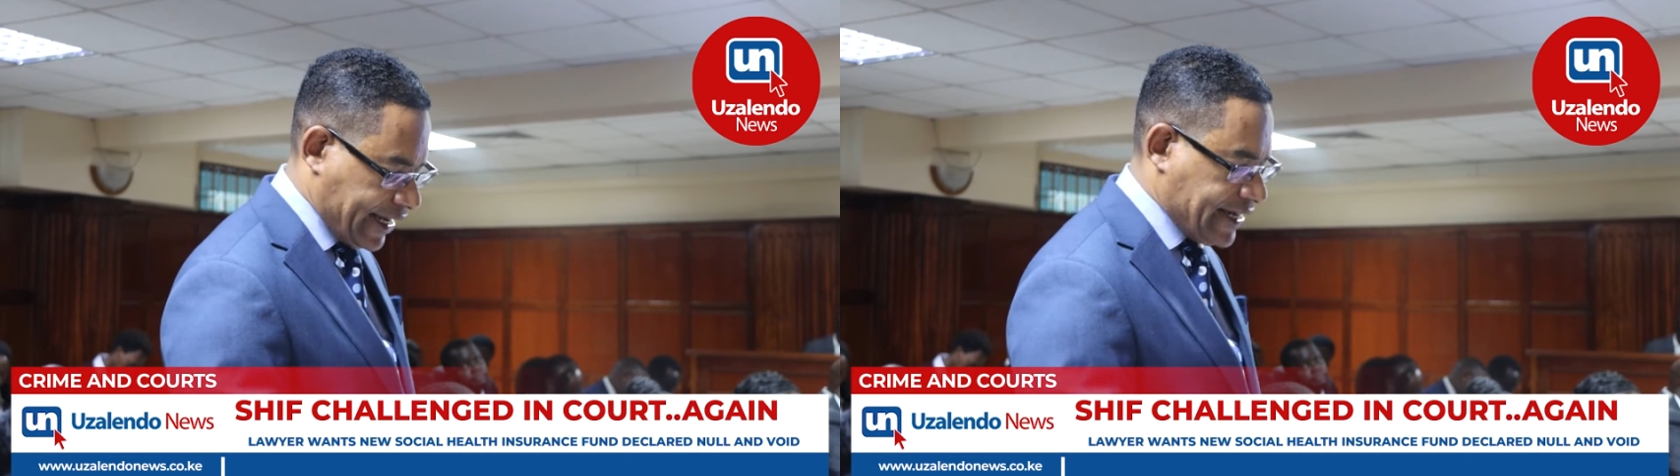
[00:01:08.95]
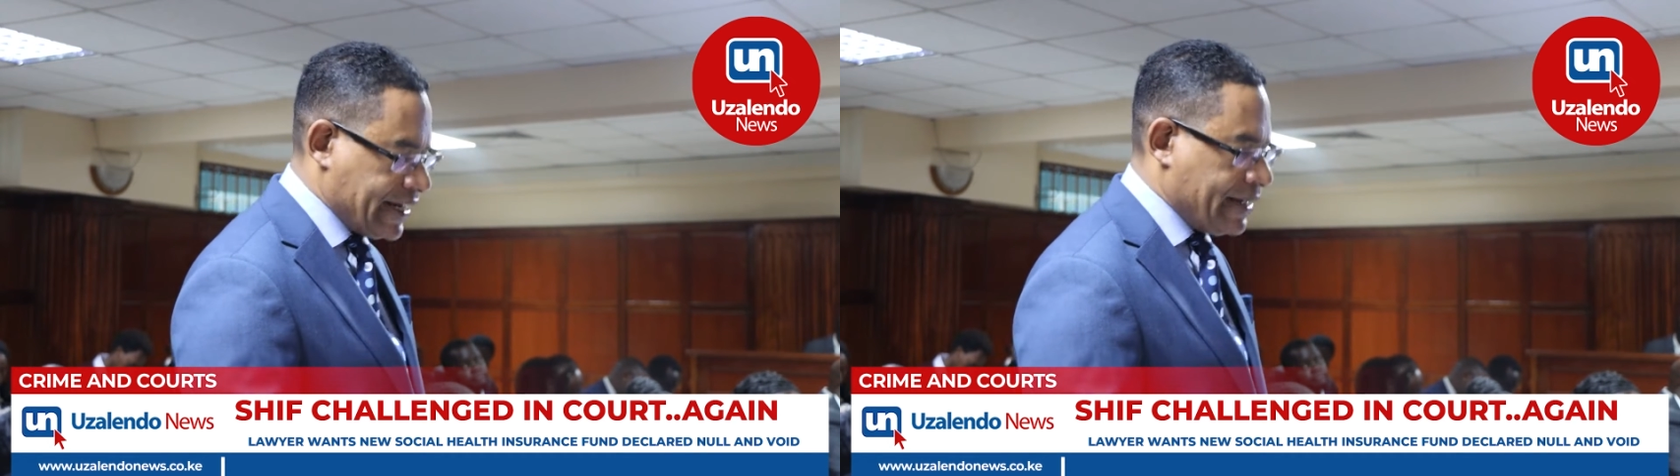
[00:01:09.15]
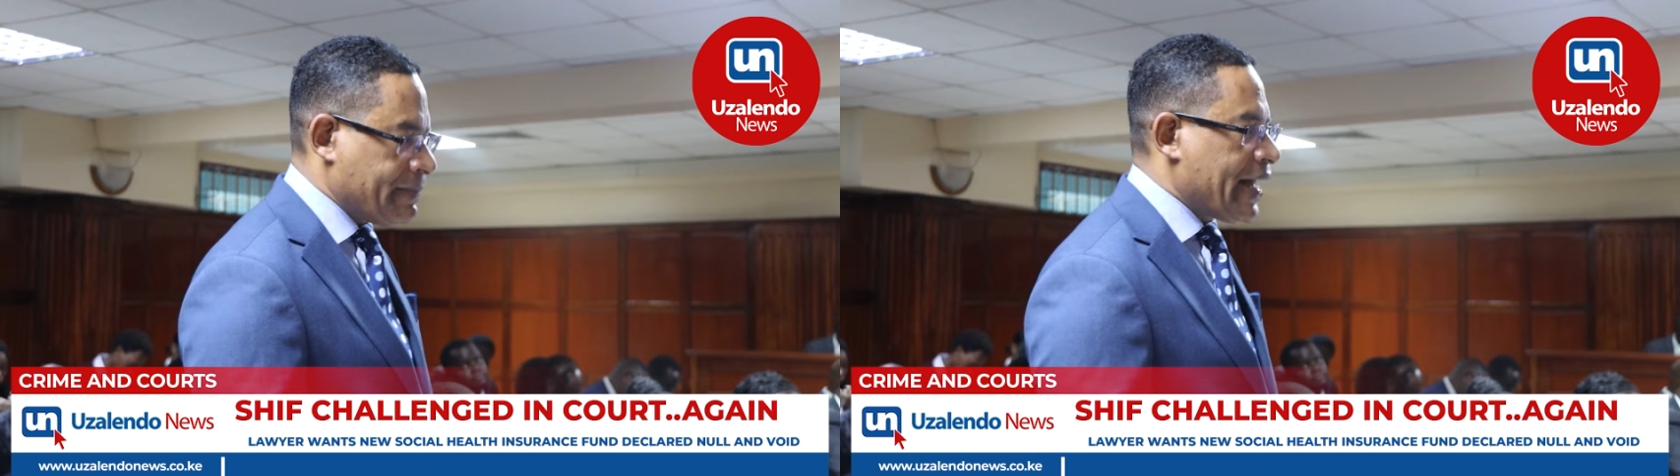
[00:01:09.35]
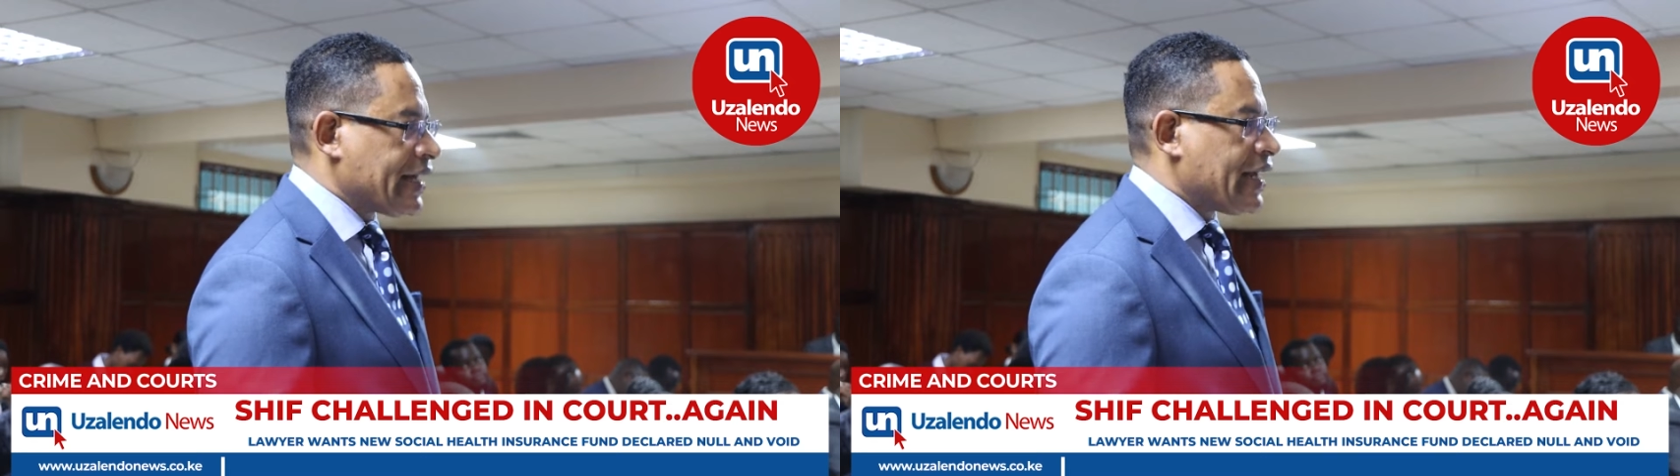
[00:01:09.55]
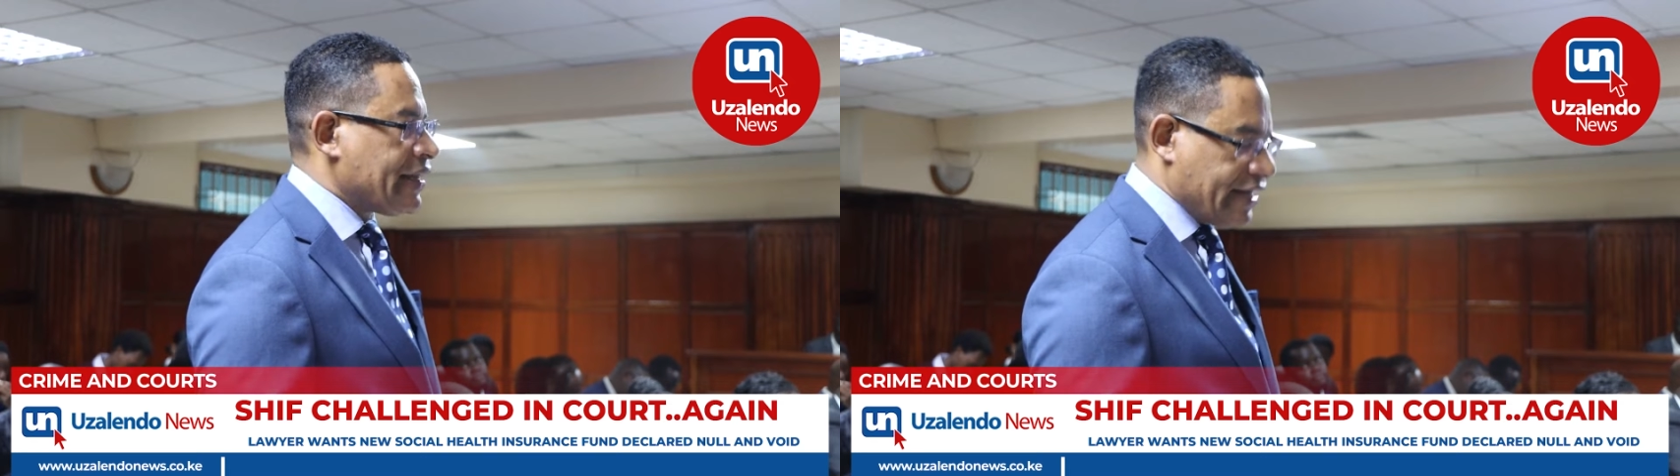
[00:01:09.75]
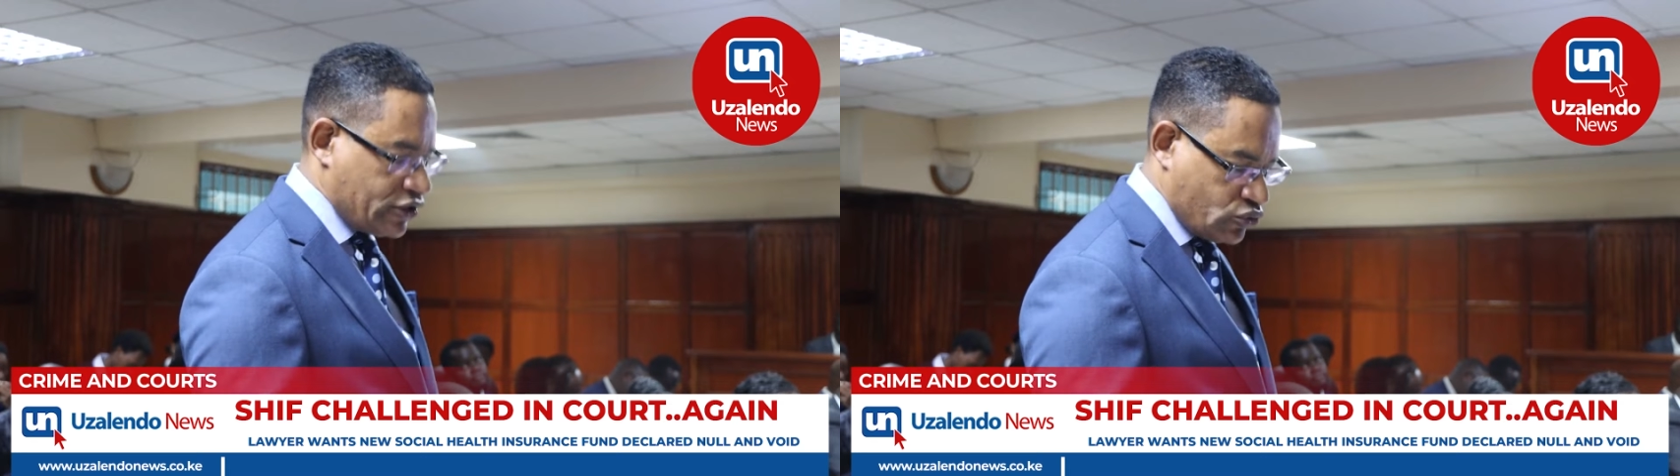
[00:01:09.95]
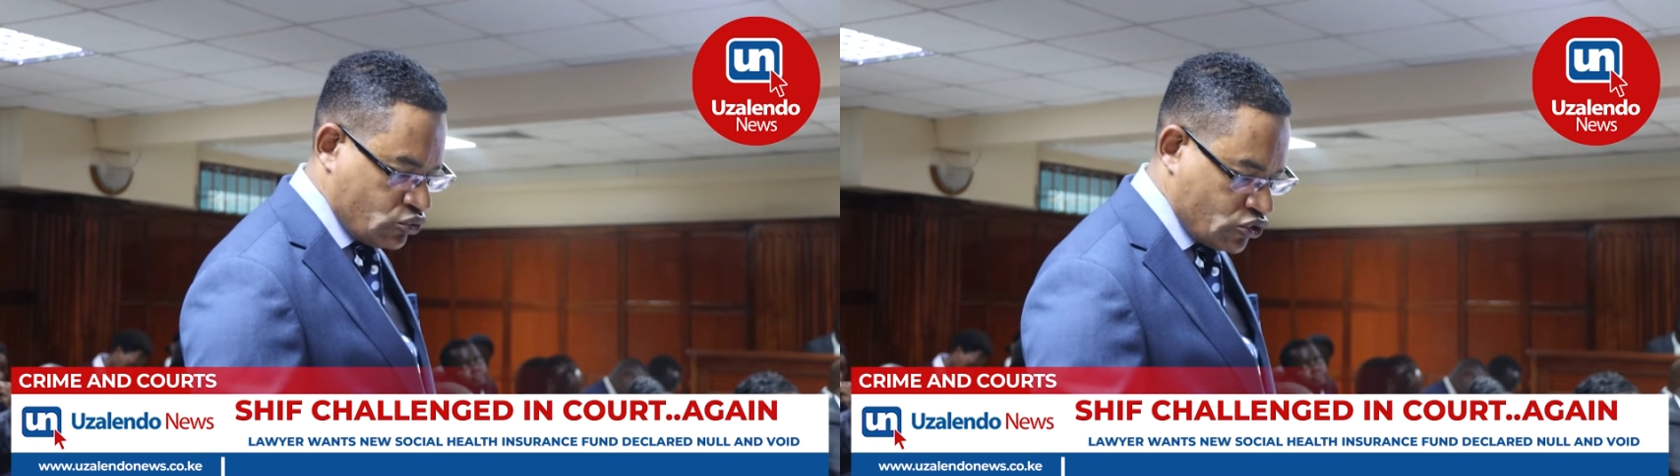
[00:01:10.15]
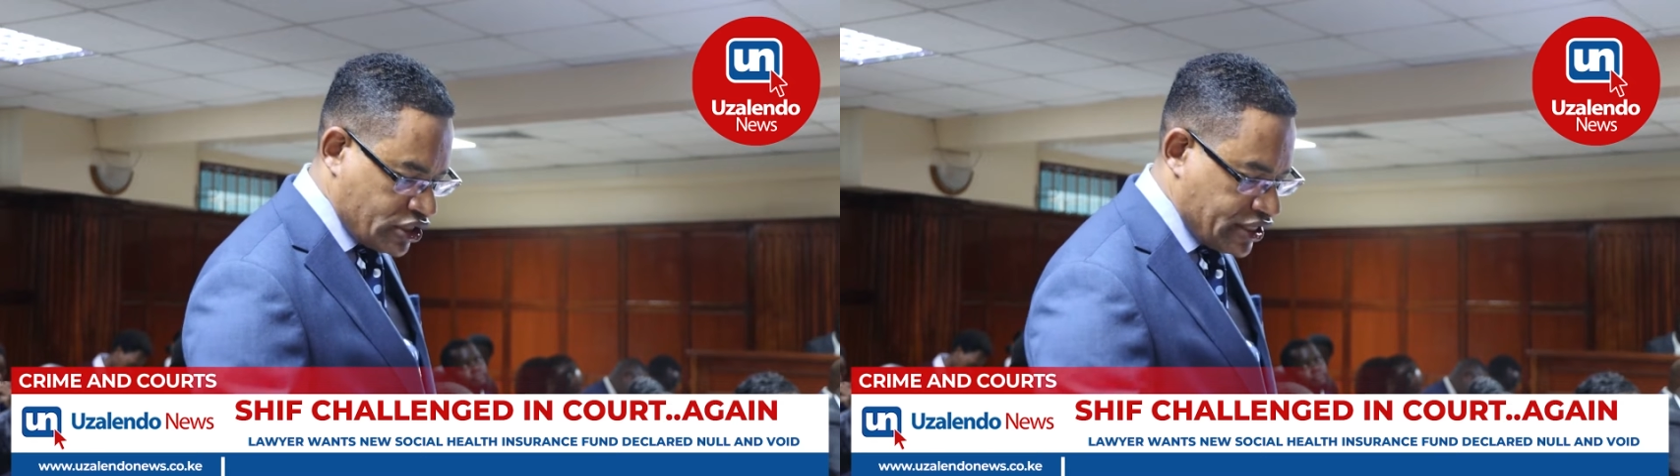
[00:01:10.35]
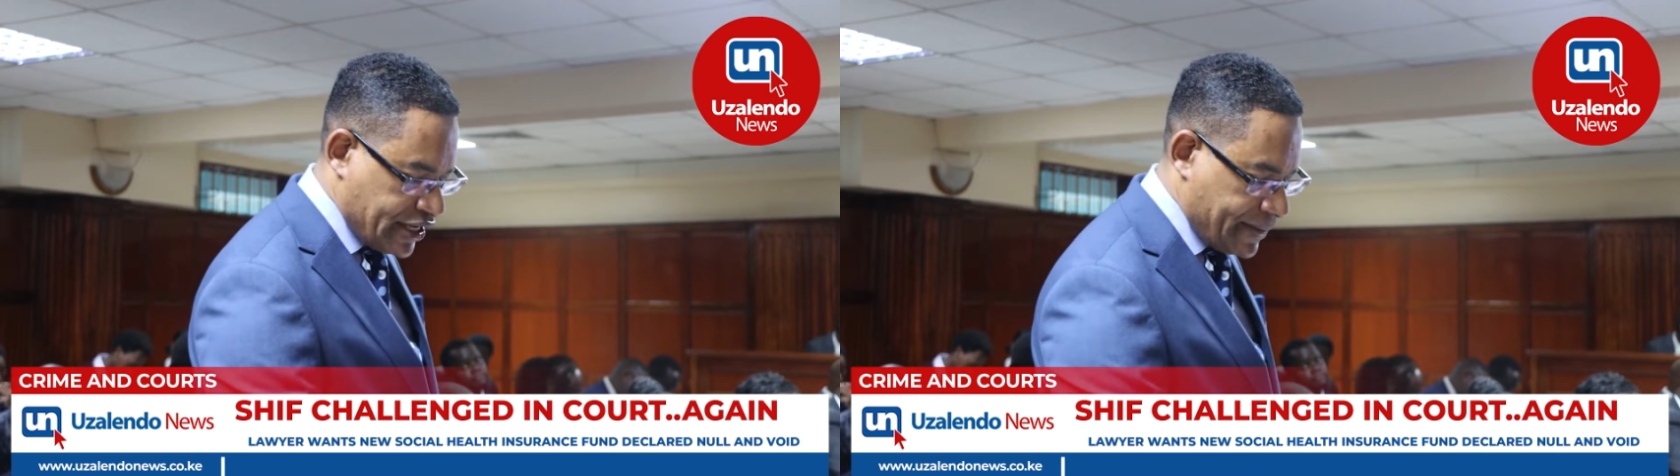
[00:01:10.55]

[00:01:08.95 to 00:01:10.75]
in a manner that would